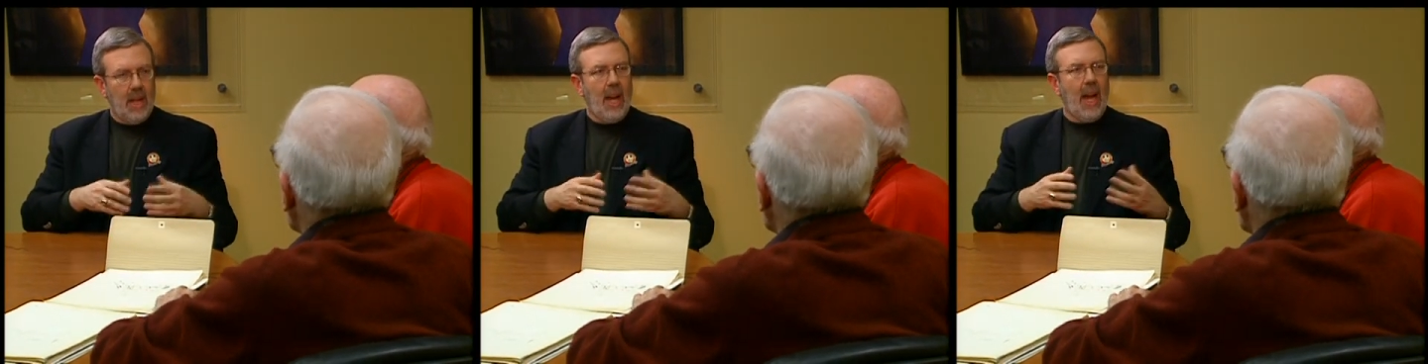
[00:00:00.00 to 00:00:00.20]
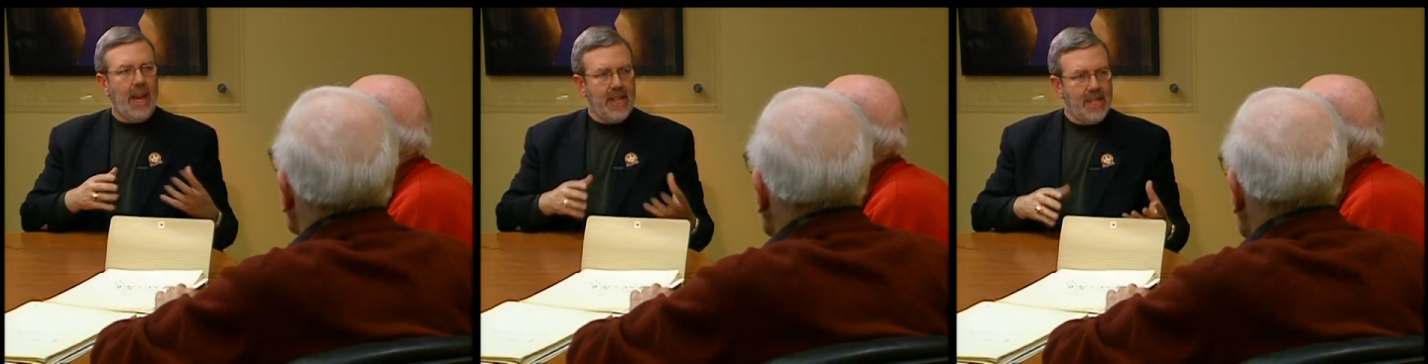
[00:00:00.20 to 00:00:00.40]

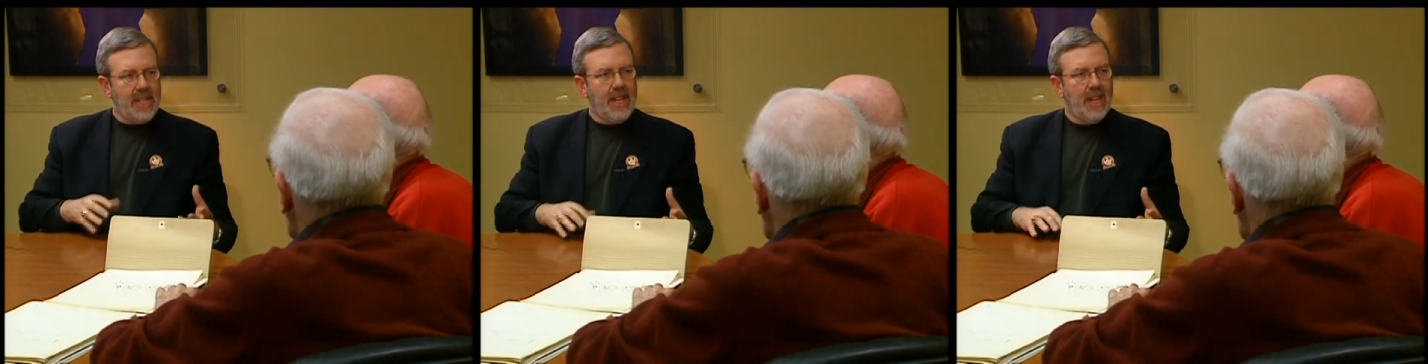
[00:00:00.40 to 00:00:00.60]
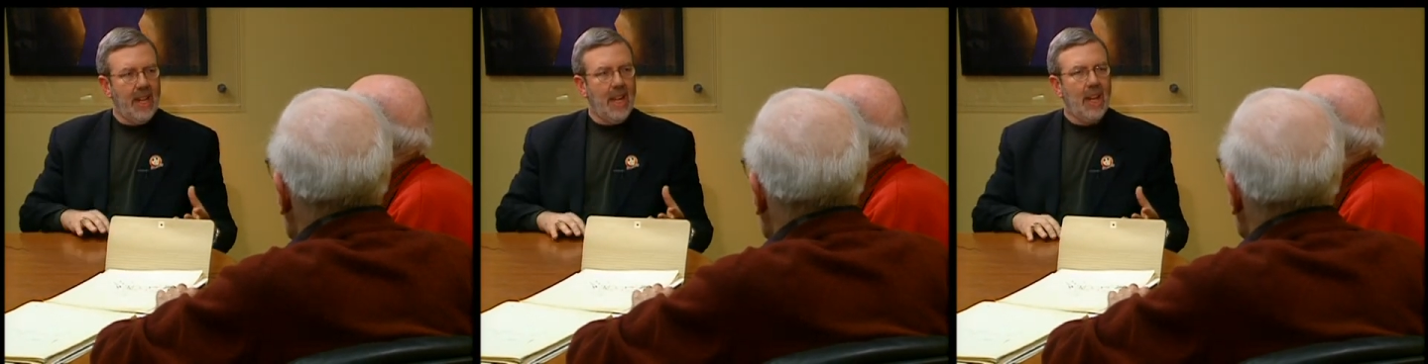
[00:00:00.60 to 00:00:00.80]

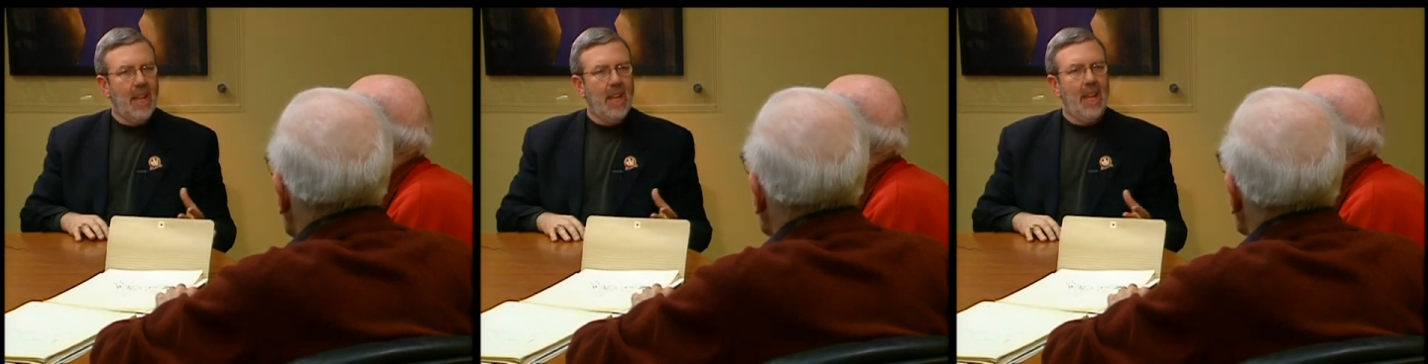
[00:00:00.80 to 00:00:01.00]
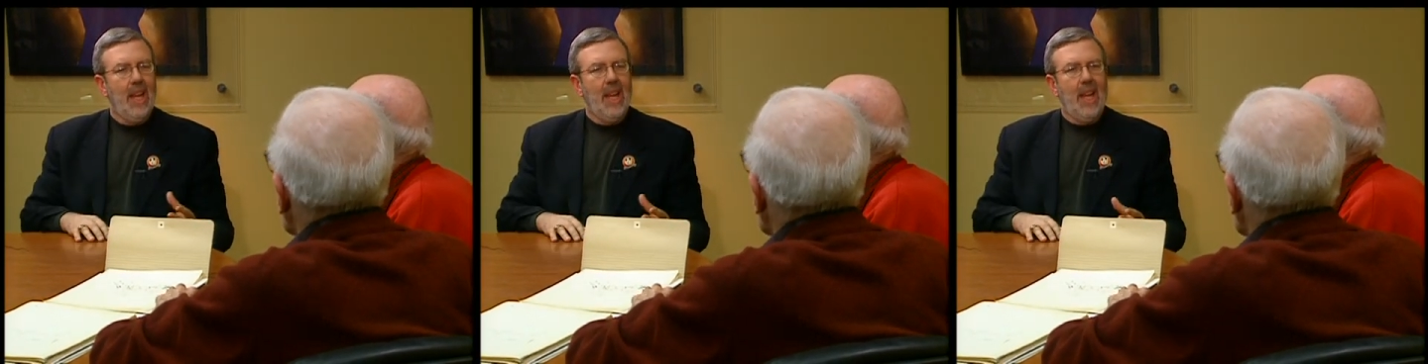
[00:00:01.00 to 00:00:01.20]
idea
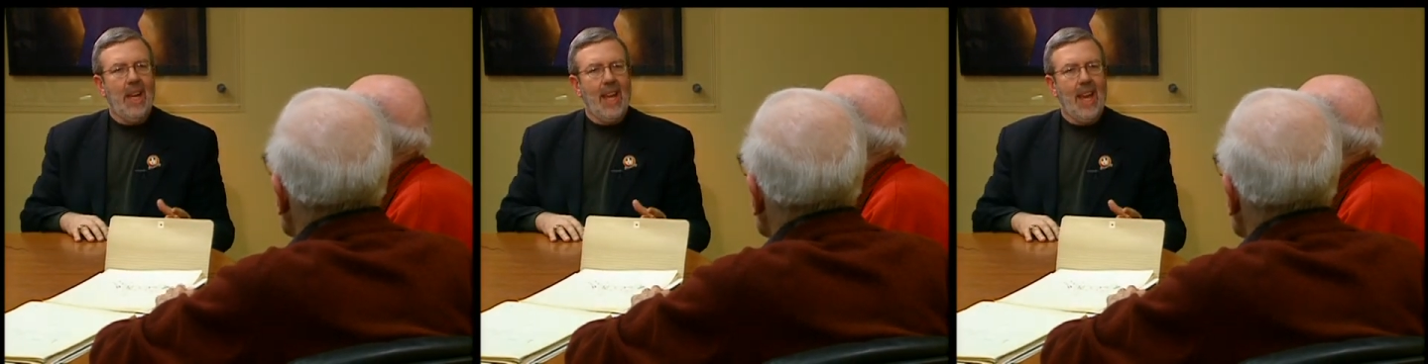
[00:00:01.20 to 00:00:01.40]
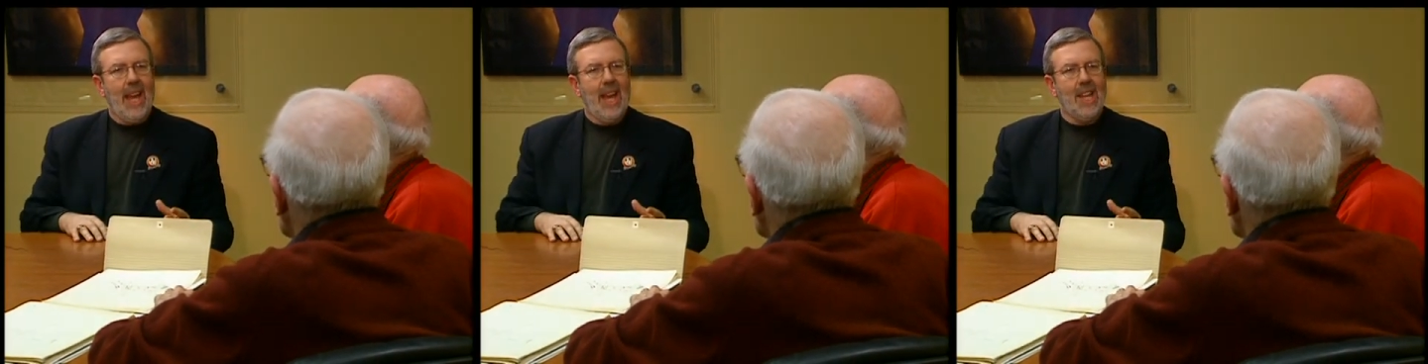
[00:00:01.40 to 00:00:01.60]

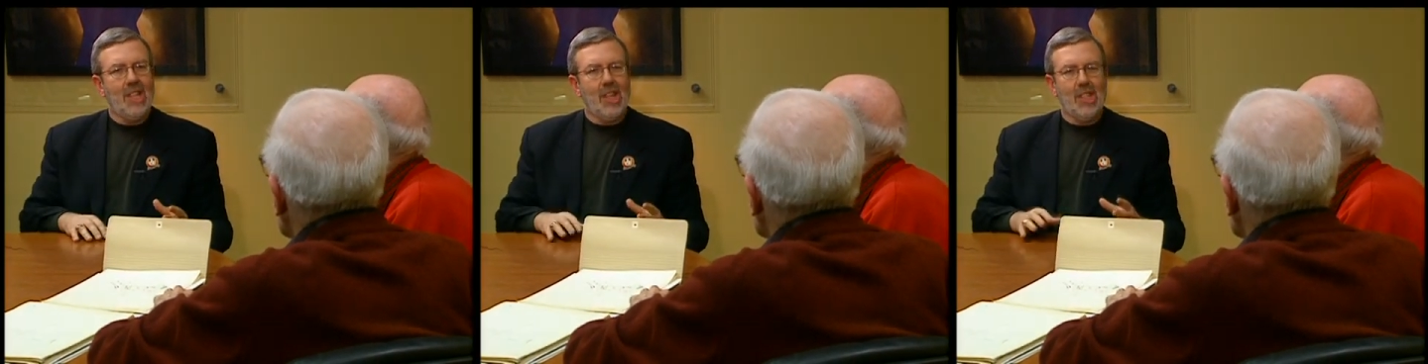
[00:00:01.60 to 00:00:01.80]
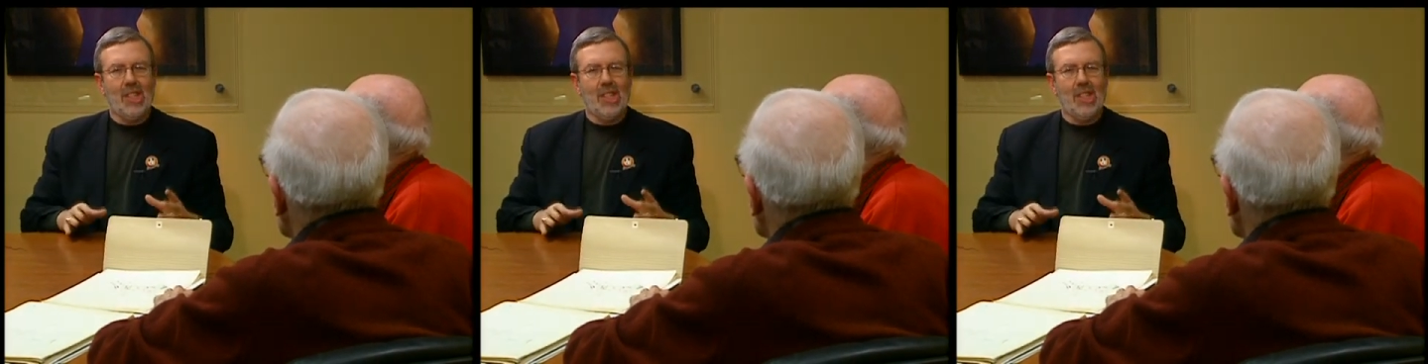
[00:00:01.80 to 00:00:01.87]
has a